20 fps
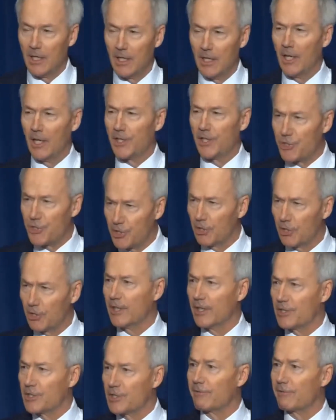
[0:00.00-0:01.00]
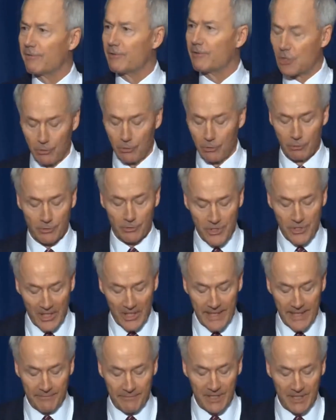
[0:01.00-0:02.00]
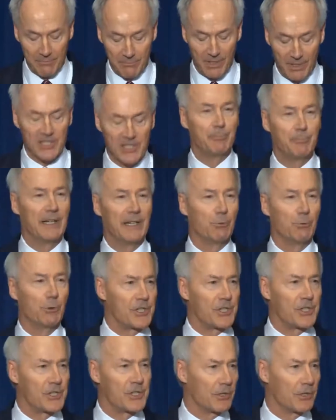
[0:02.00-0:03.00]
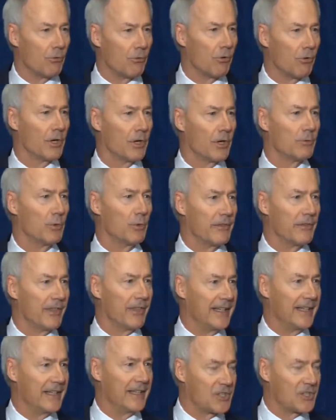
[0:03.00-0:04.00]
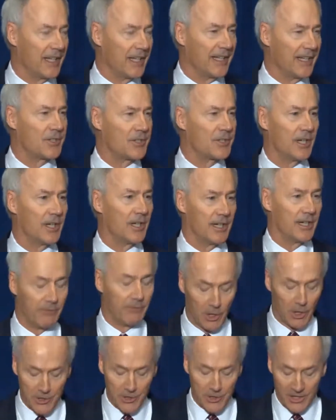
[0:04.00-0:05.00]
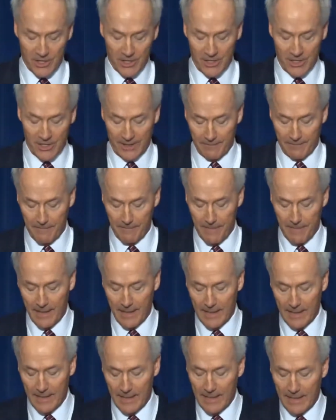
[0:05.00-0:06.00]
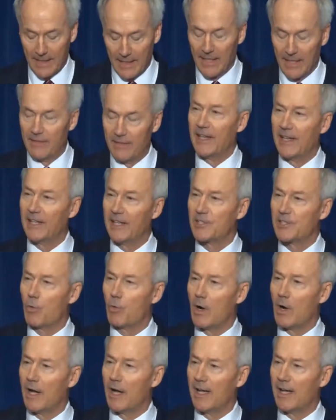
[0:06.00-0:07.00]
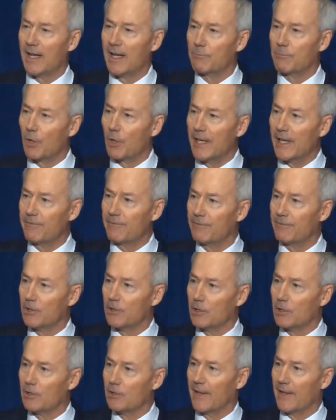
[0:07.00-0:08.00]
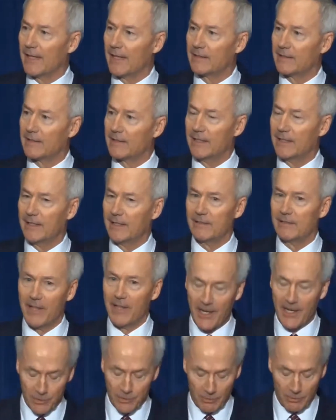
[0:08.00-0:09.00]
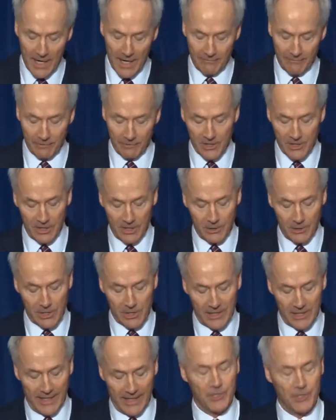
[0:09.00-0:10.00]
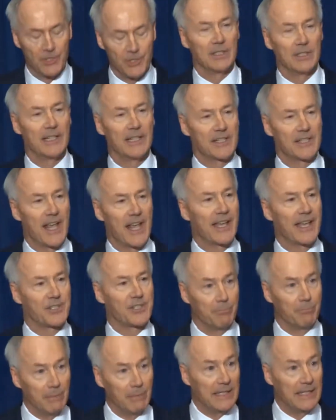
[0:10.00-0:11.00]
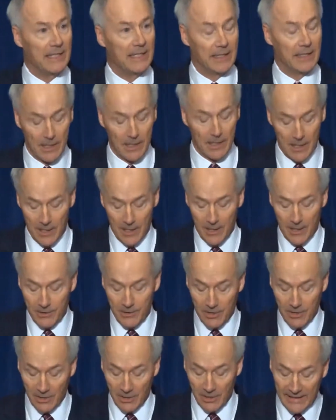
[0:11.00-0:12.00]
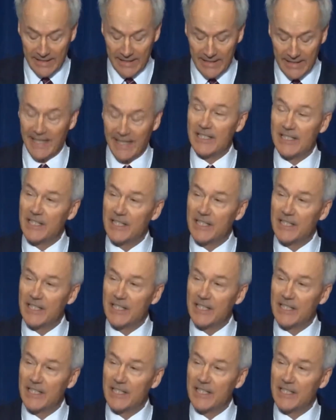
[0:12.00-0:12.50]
Assurance of school safety must be restored with a sense of urgency. That is why I am grateful that the National Rifle Association has asked me to lead a